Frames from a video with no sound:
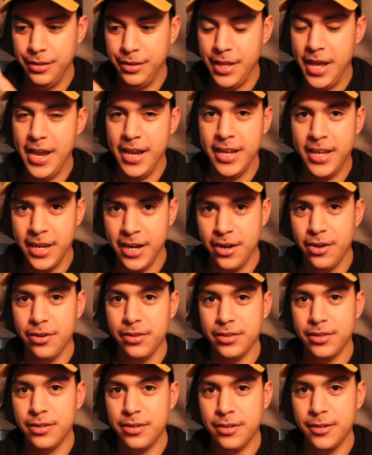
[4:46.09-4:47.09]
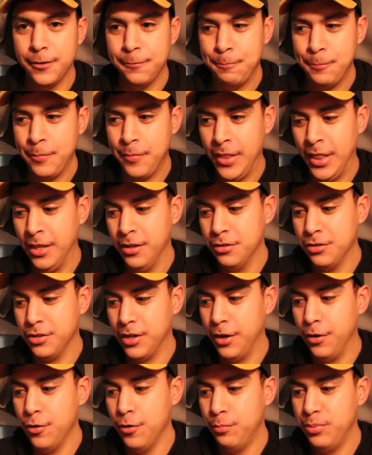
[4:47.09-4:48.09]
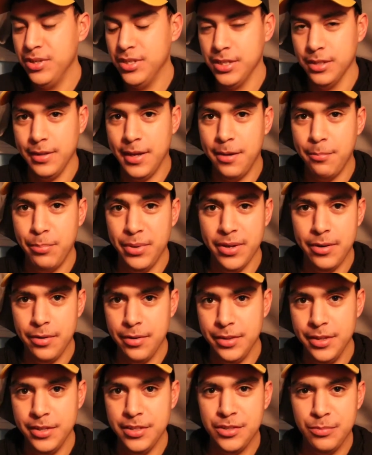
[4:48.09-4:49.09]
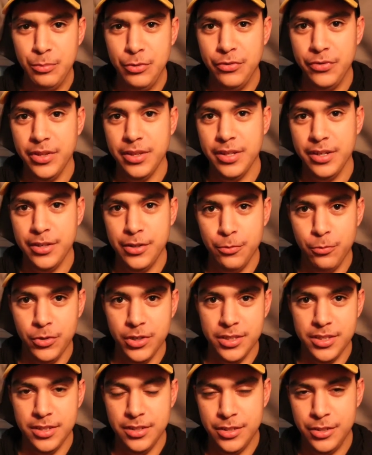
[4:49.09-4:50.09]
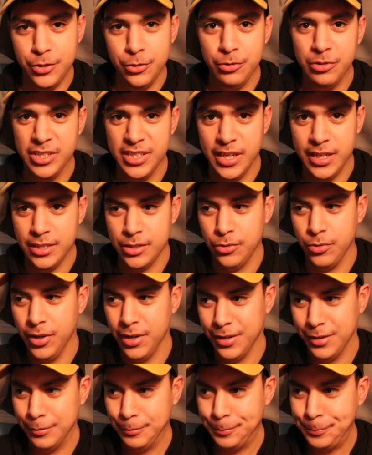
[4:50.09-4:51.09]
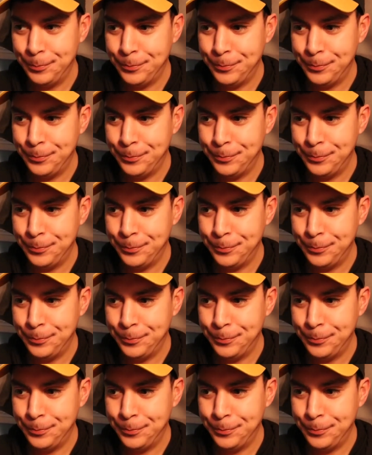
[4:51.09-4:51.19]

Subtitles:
that character. So I hope he's a lot better in this movie than he was in Suicide Squad.